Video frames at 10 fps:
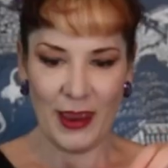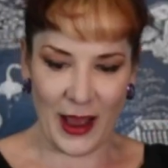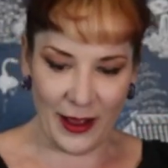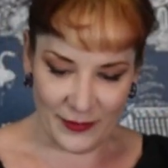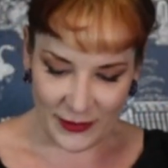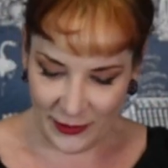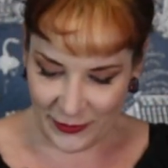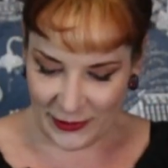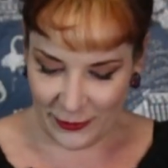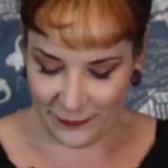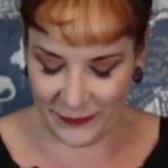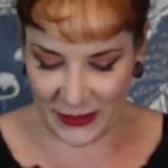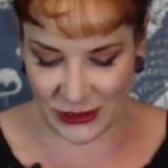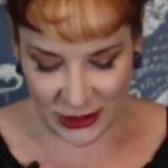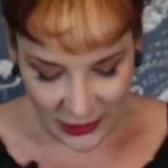And another little
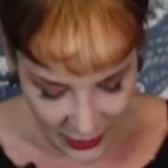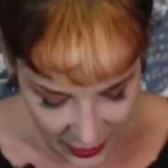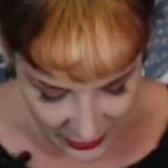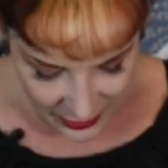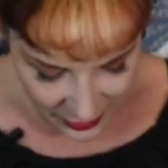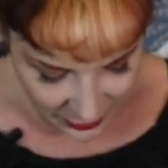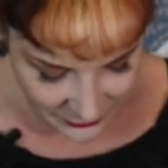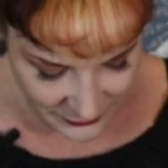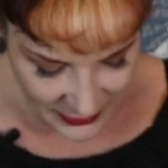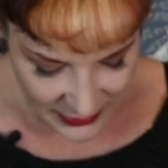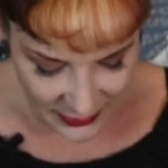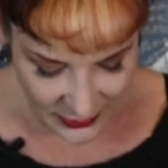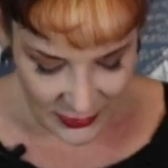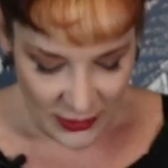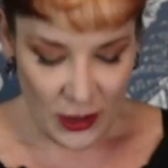feature I love is,
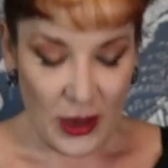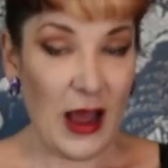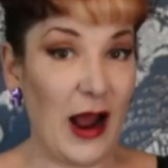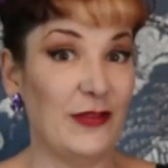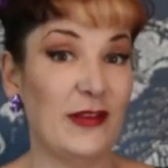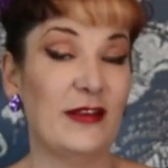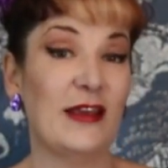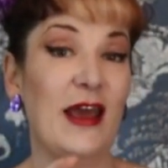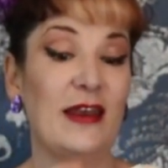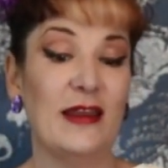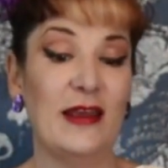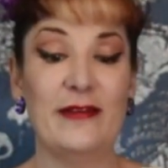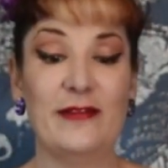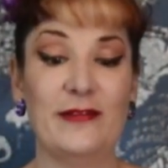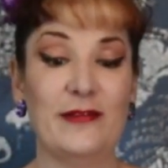and this again is